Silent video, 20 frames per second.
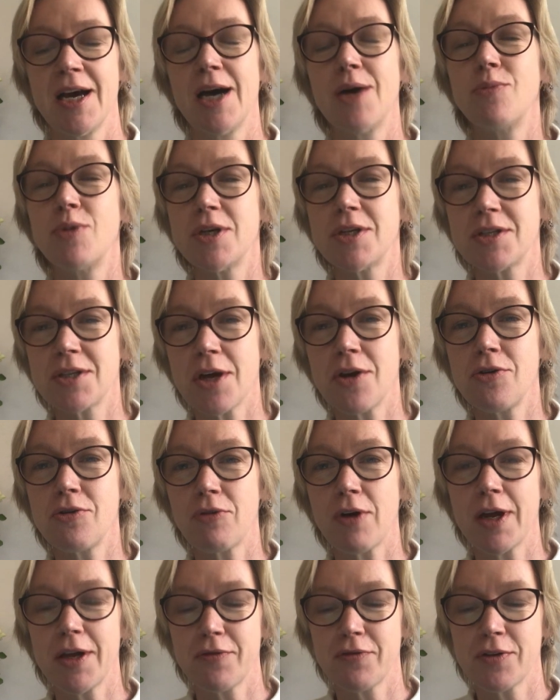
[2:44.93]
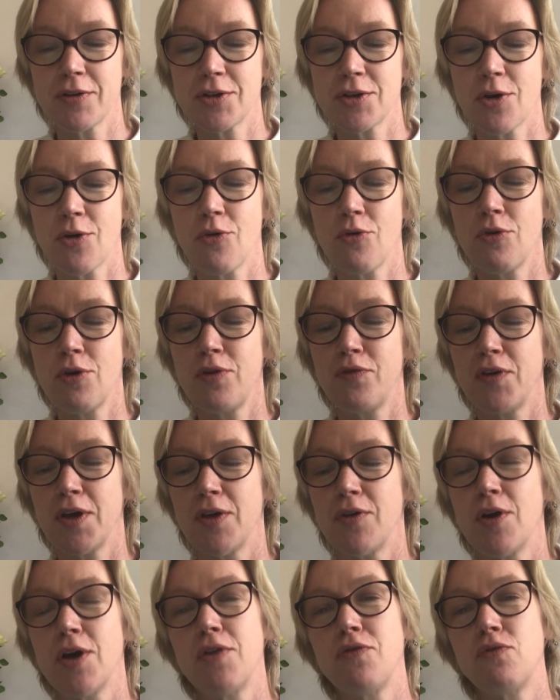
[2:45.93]
and we're so grateful to all of
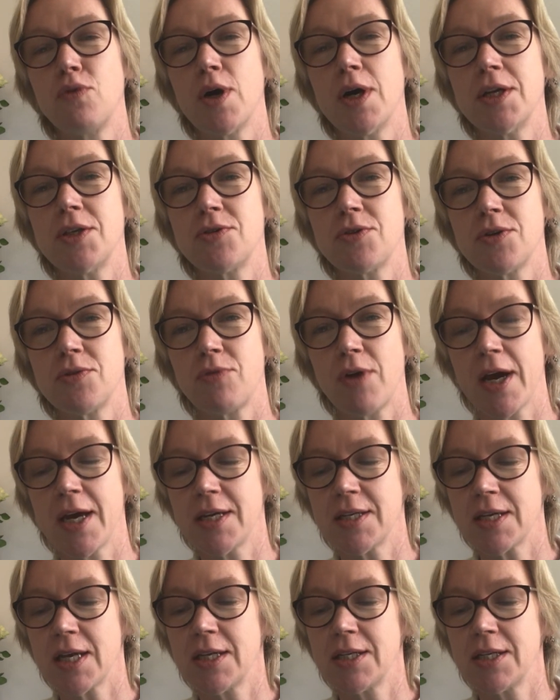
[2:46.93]
you who've worked to raise